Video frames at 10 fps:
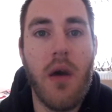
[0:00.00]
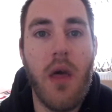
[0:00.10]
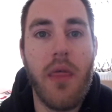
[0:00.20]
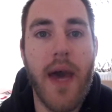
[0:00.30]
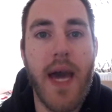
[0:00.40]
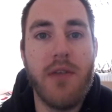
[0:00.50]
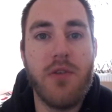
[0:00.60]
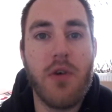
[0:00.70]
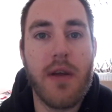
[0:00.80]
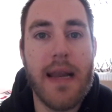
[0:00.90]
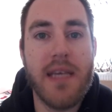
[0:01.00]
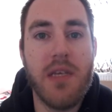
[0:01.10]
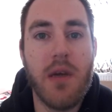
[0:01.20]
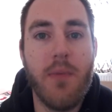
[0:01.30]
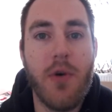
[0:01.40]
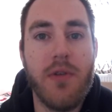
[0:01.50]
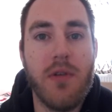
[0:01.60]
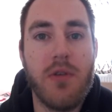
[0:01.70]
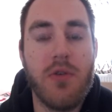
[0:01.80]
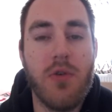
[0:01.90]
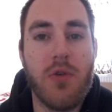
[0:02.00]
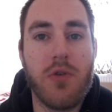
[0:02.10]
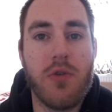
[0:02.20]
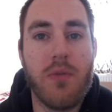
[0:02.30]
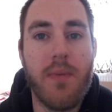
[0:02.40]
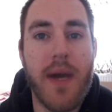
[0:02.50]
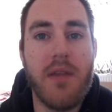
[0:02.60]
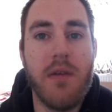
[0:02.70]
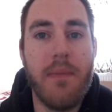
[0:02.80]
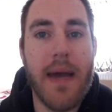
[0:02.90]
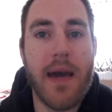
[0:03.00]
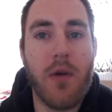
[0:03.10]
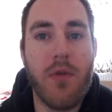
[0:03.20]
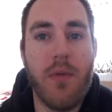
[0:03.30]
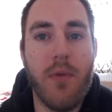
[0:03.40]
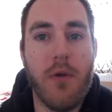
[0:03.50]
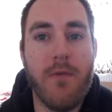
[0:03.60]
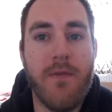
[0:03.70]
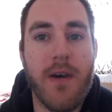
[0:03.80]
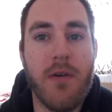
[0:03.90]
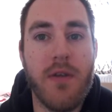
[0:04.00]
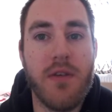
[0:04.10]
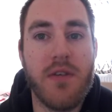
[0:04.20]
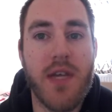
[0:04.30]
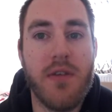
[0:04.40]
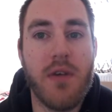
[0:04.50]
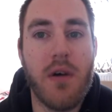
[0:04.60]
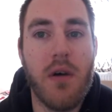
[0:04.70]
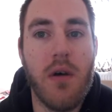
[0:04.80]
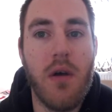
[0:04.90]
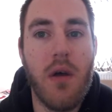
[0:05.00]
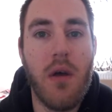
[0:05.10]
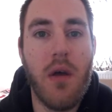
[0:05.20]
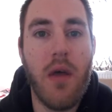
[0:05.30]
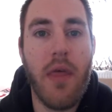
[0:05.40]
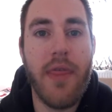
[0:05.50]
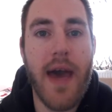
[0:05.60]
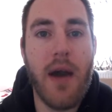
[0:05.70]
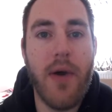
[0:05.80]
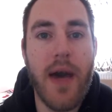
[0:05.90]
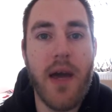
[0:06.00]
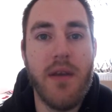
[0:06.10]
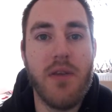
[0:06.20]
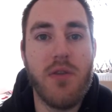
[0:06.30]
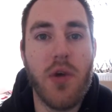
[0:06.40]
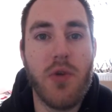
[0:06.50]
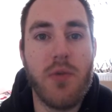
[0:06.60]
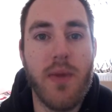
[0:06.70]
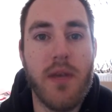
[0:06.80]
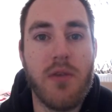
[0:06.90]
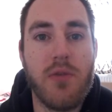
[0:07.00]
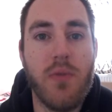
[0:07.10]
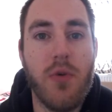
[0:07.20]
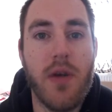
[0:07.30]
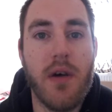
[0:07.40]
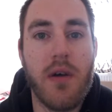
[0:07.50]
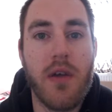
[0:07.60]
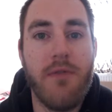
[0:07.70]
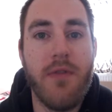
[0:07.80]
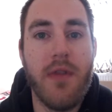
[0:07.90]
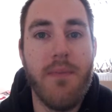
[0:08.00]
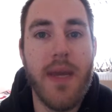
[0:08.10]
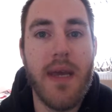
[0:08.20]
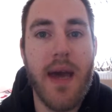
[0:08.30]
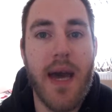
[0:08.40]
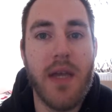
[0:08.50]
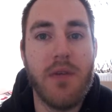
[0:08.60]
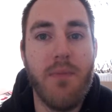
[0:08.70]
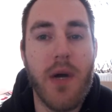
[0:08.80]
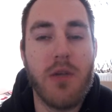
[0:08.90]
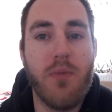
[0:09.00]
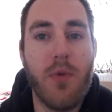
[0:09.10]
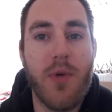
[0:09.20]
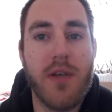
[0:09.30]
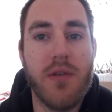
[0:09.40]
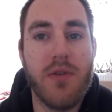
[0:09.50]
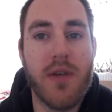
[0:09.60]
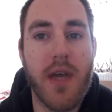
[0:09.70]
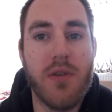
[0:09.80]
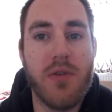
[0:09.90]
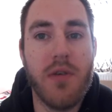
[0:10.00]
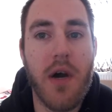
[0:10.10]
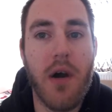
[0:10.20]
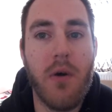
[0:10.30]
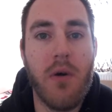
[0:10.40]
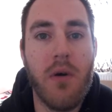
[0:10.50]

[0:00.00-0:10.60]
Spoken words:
The hands are classic pointed swords, painted black with a blue fill in the centre. The hour hand is noticeably smaller, giving the minute hand much more presence against the dial.